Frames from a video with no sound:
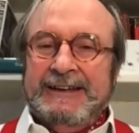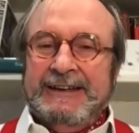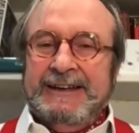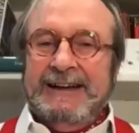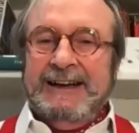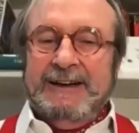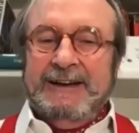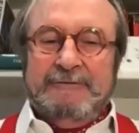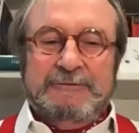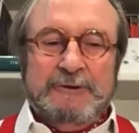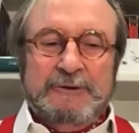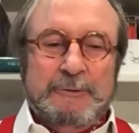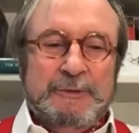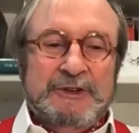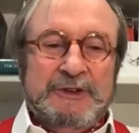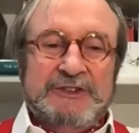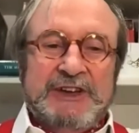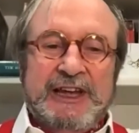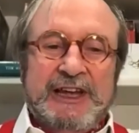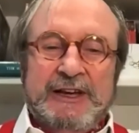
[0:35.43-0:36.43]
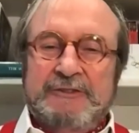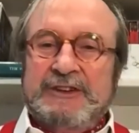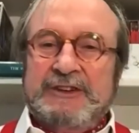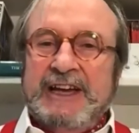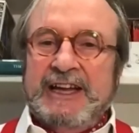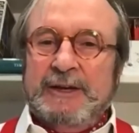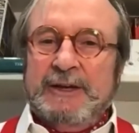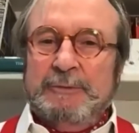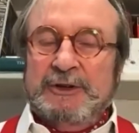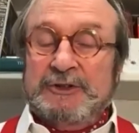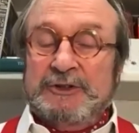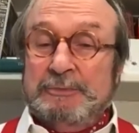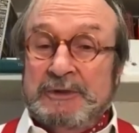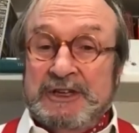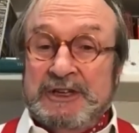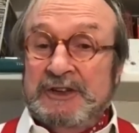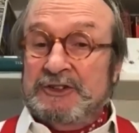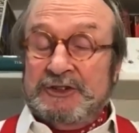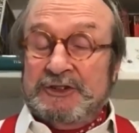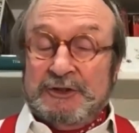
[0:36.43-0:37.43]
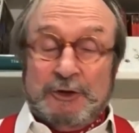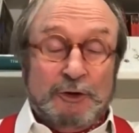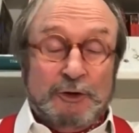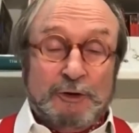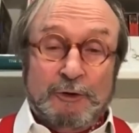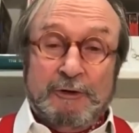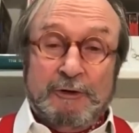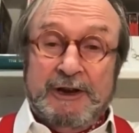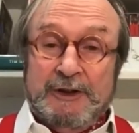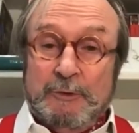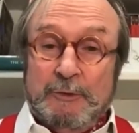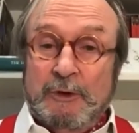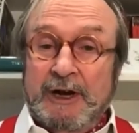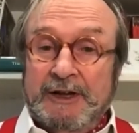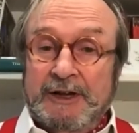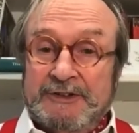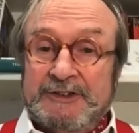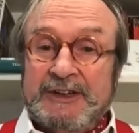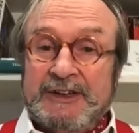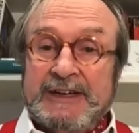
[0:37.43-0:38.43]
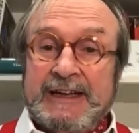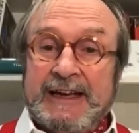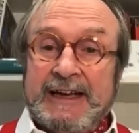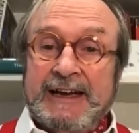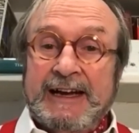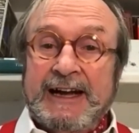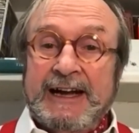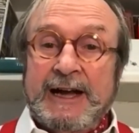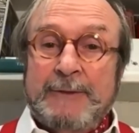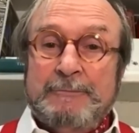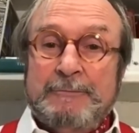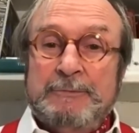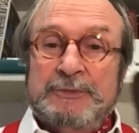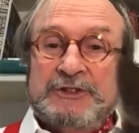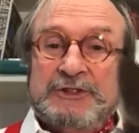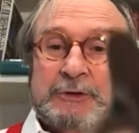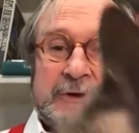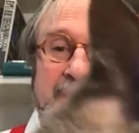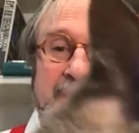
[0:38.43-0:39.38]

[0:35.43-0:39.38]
uh, from the sale of cannabis, medicinal or otherwise. Um, so it